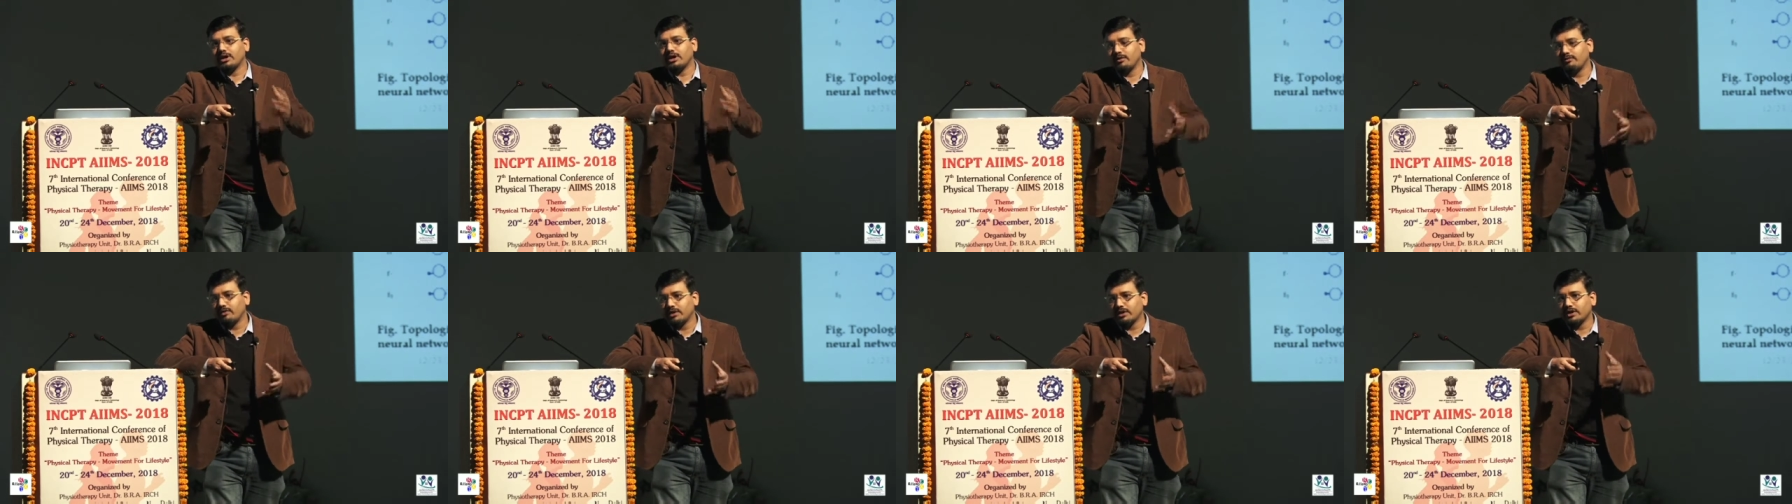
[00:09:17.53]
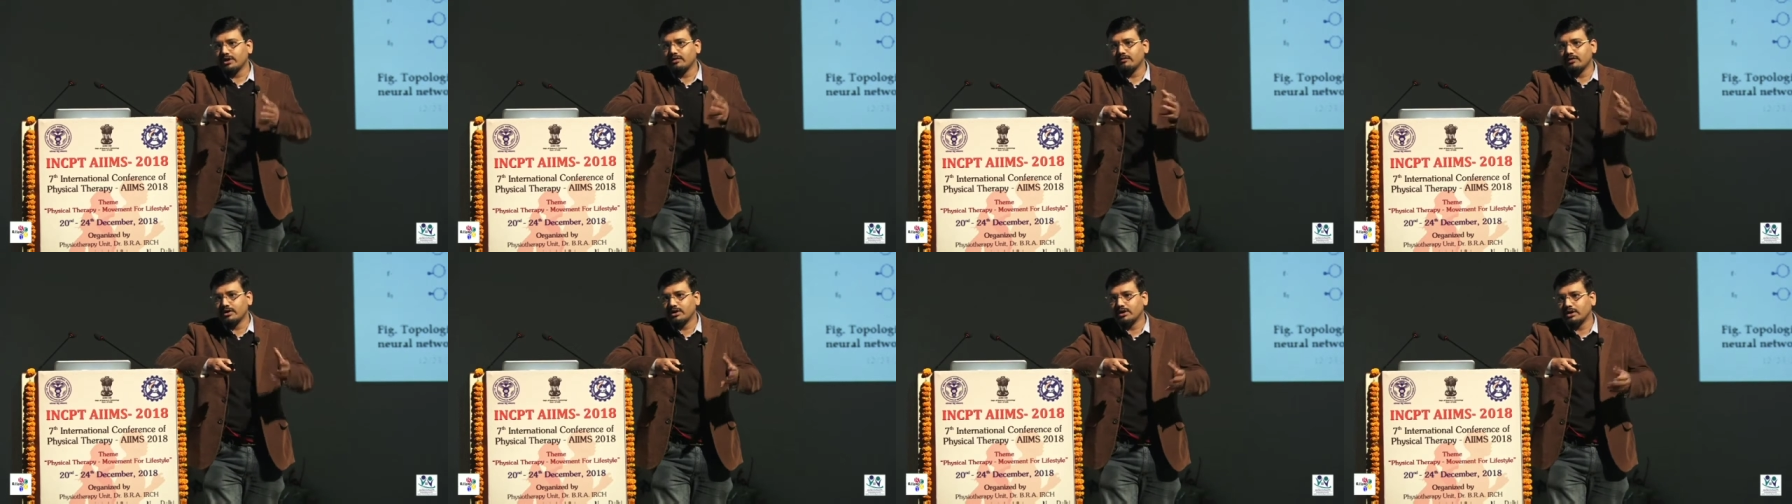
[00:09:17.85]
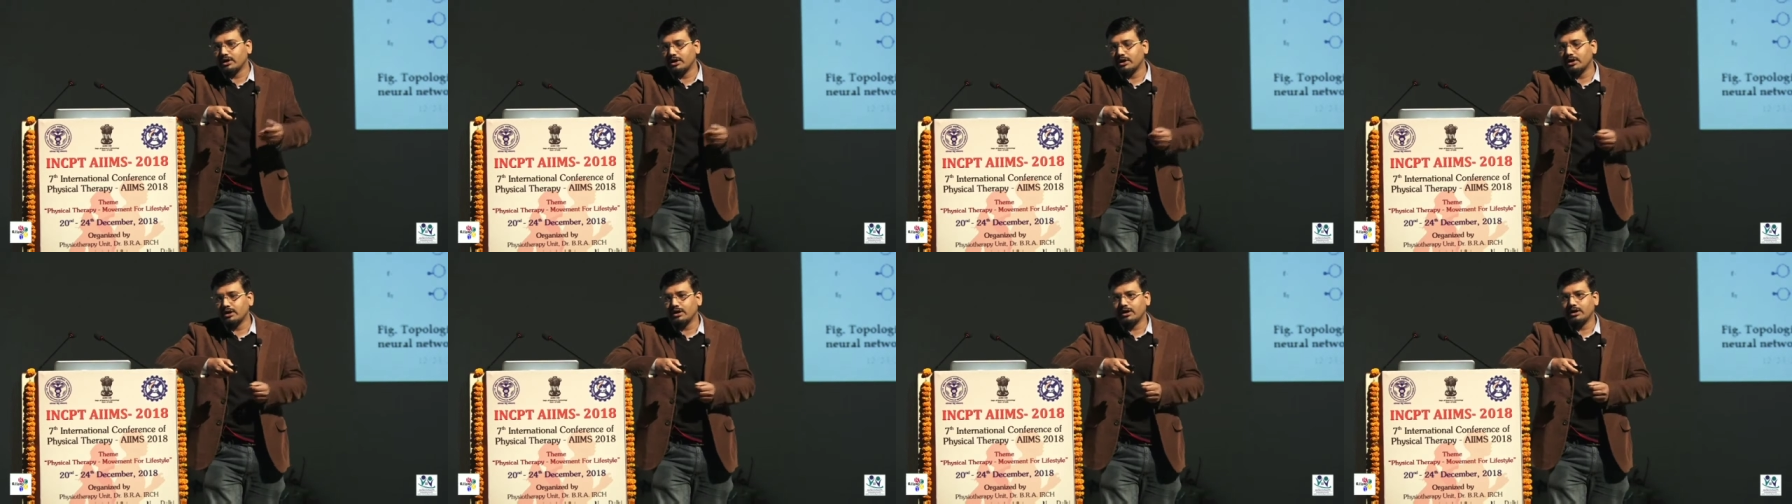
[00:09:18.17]
given,
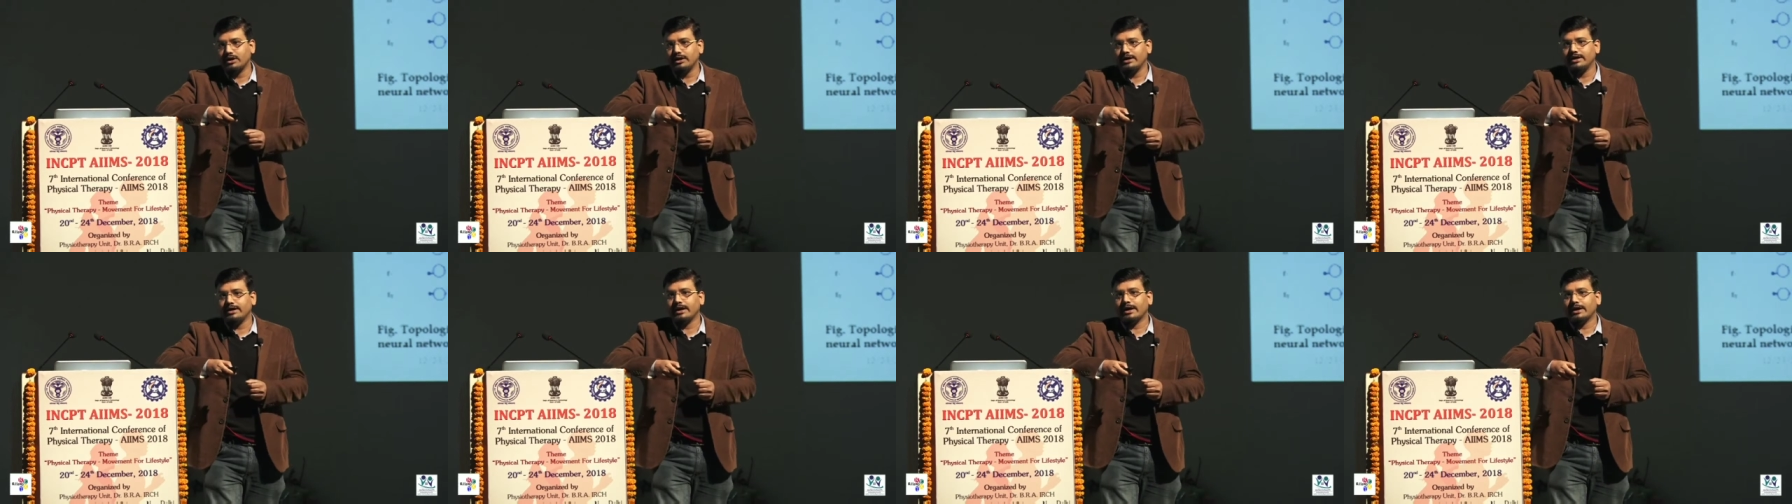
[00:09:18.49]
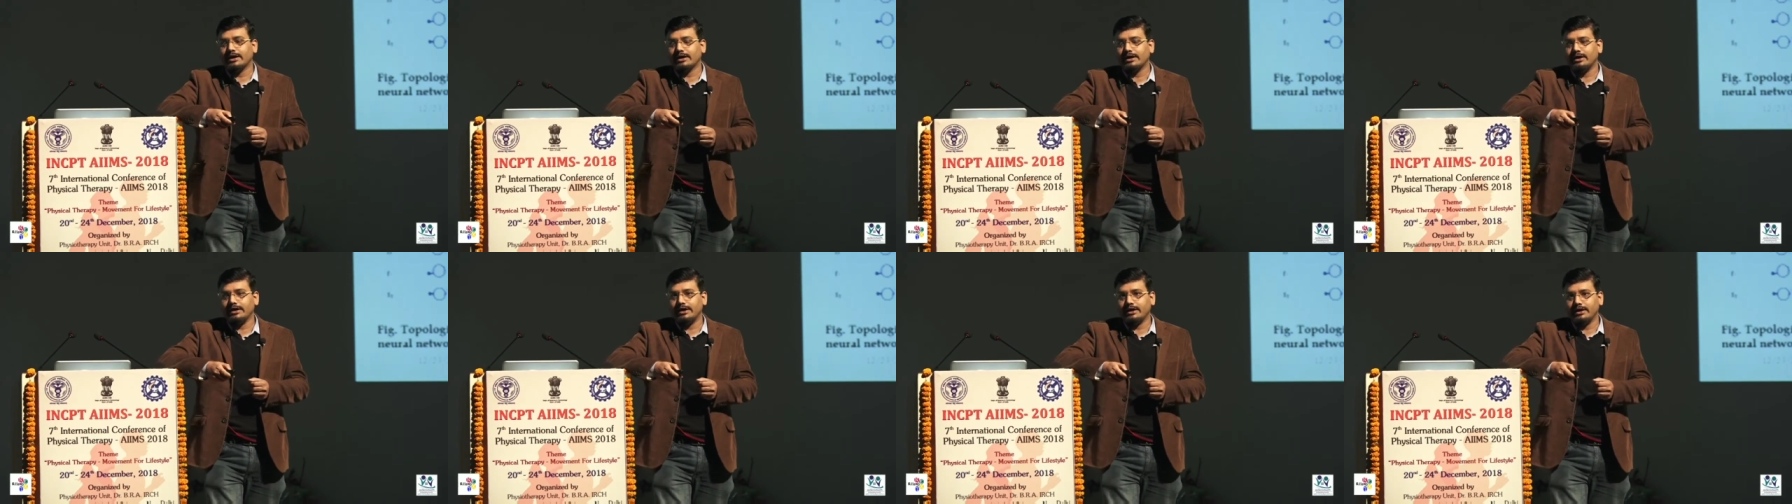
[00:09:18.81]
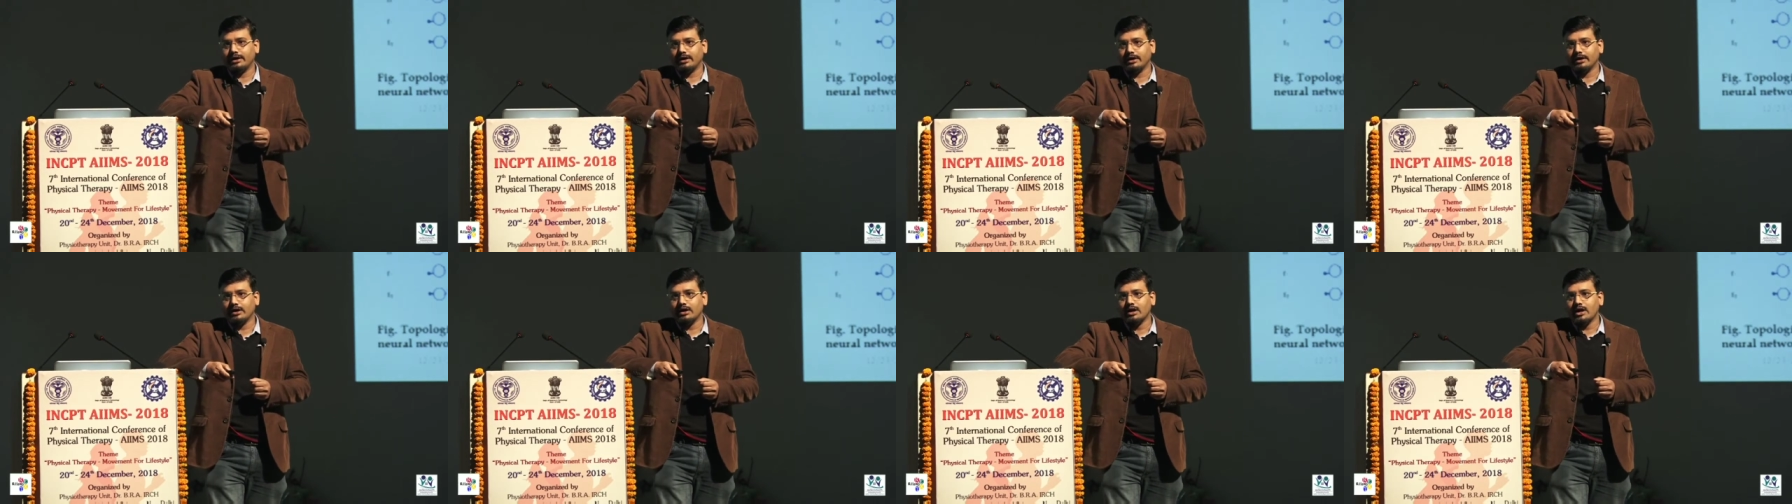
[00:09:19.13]
given uh, knee angle
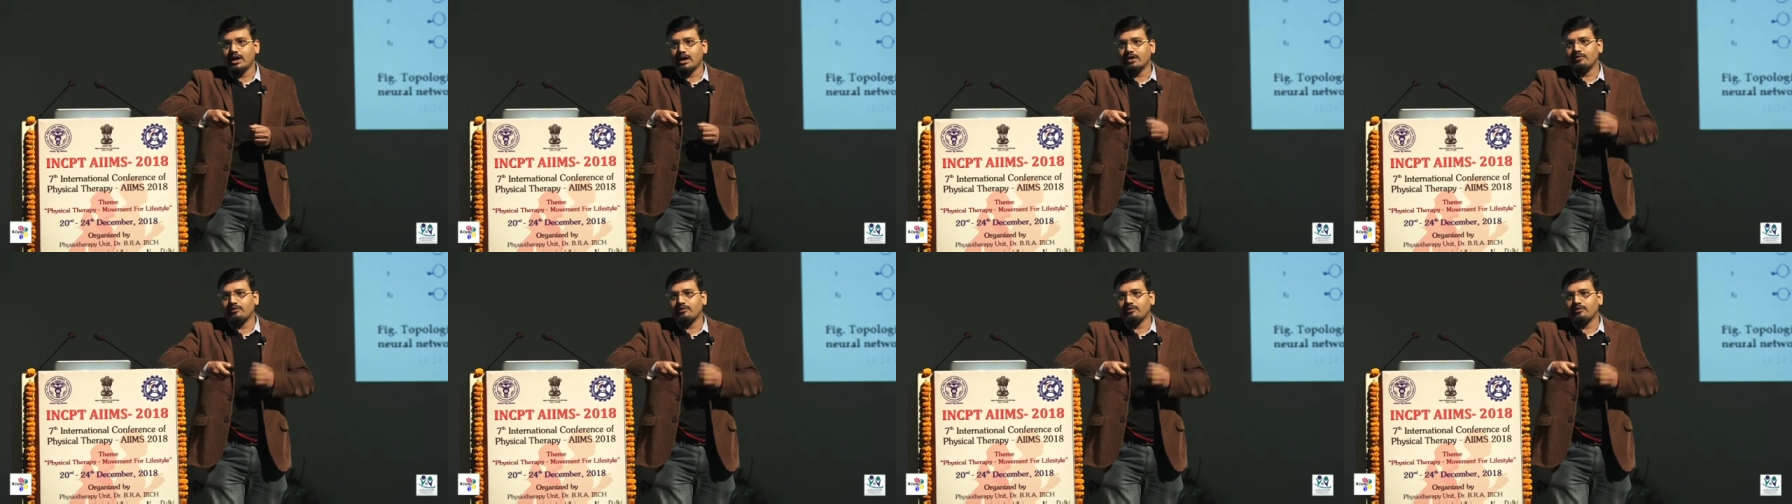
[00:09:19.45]
data.